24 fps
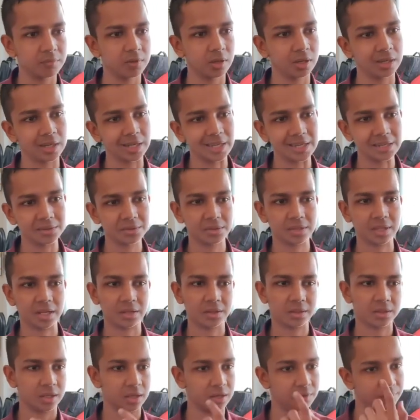The clean
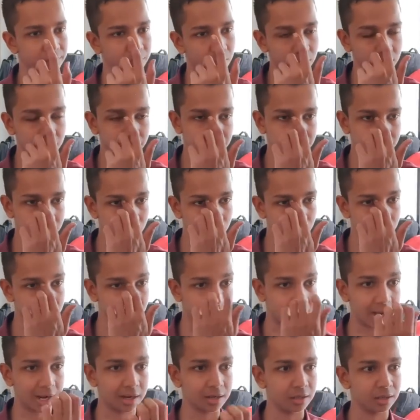sans serif font below
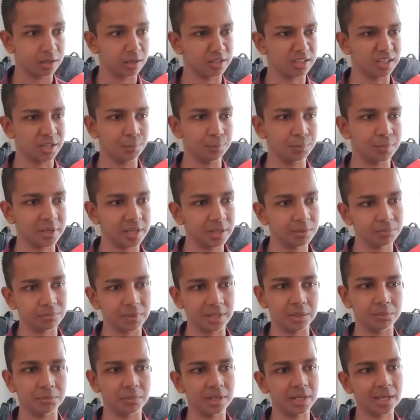add a contemporary,
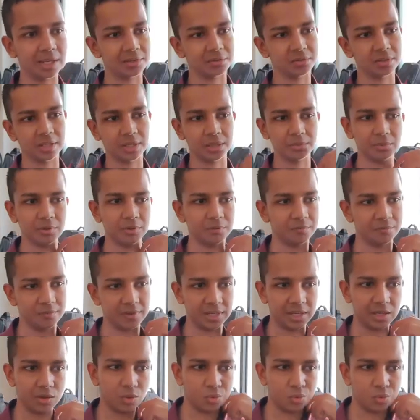minimal, and readable feel.